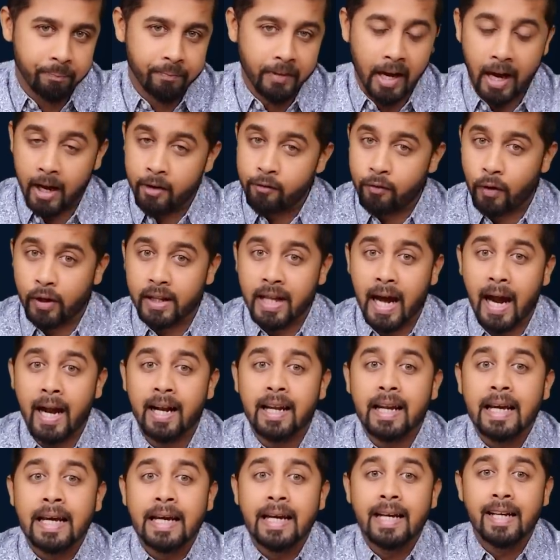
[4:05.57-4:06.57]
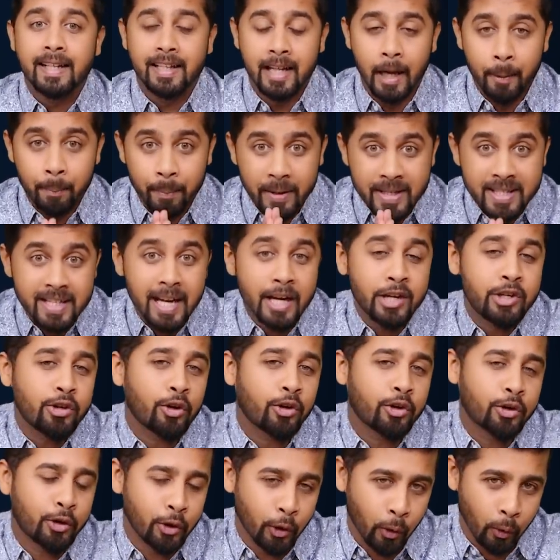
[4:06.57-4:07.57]
And for that, their business
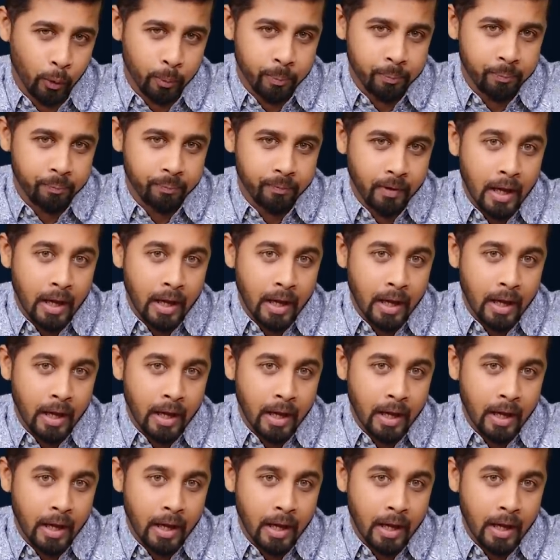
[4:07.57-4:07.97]
should grow.